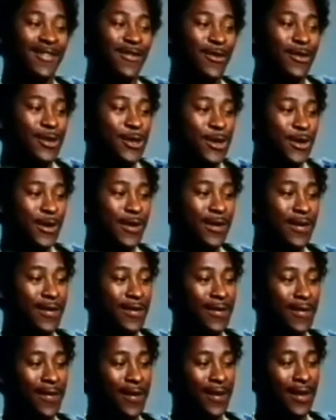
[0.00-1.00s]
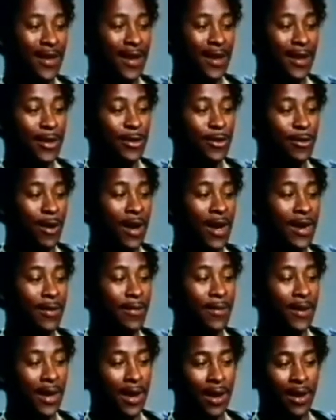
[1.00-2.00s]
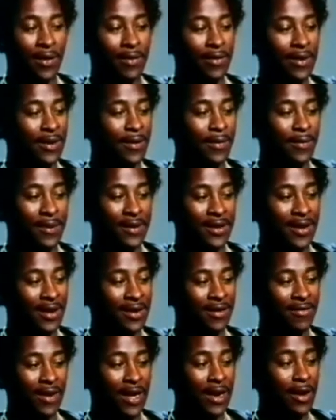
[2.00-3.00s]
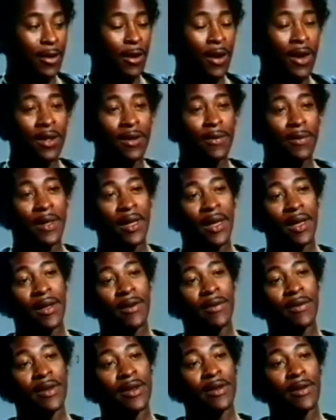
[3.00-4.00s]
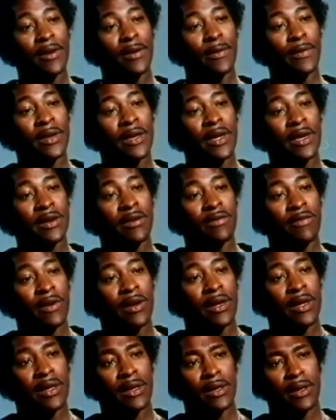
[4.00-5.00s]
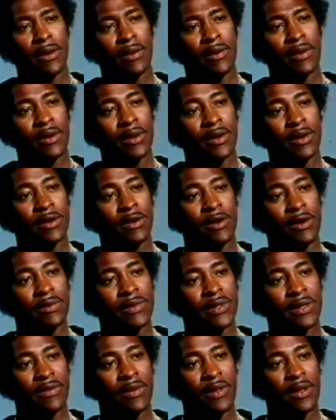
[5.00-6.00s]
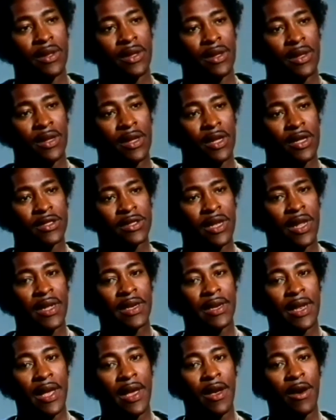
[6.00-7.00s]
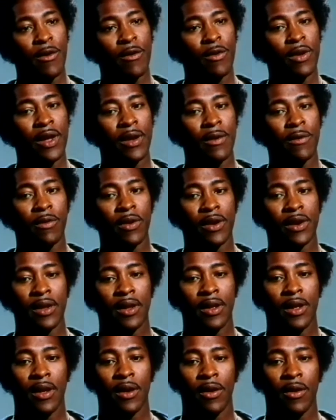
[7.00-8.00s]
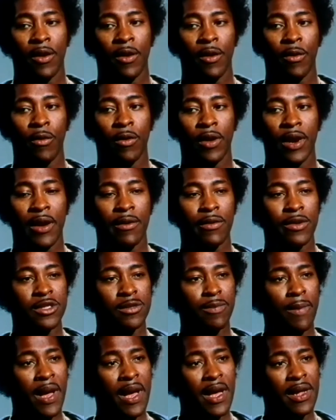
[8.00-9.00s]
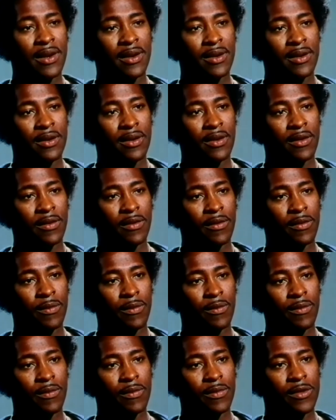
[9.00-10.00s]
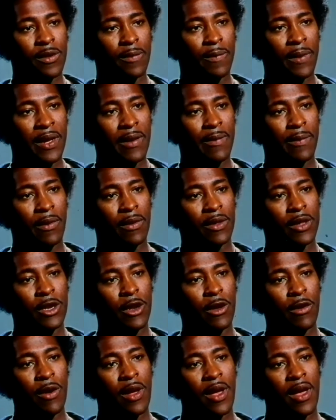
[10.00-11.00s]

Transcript: For sure. And to try to be angry in a productive way. I don't know how you be angry in a productive way, in terms of... It's like now when I respond to people, when